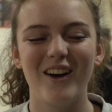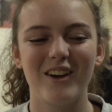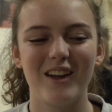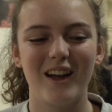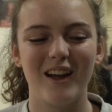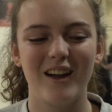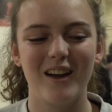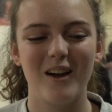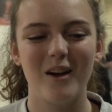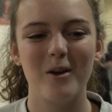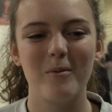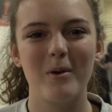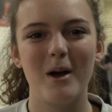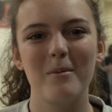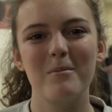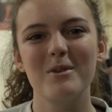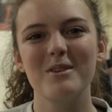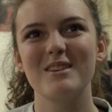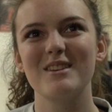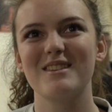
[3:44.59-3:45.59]
Okay, um,
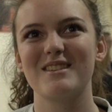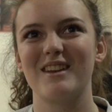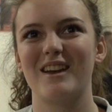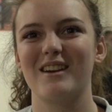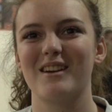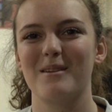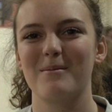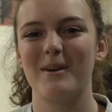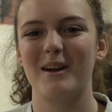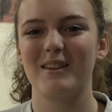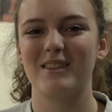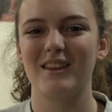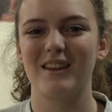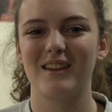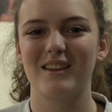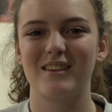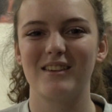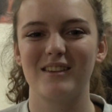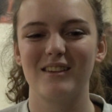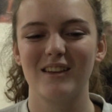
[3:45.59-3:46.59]
I'm most excited about
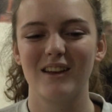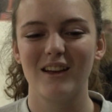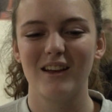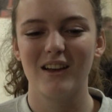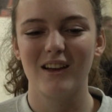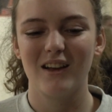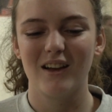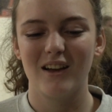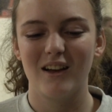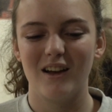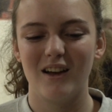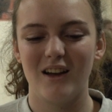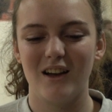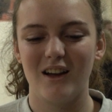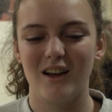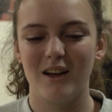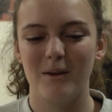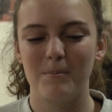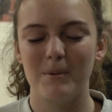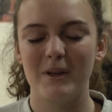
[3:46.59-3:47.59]
this uh,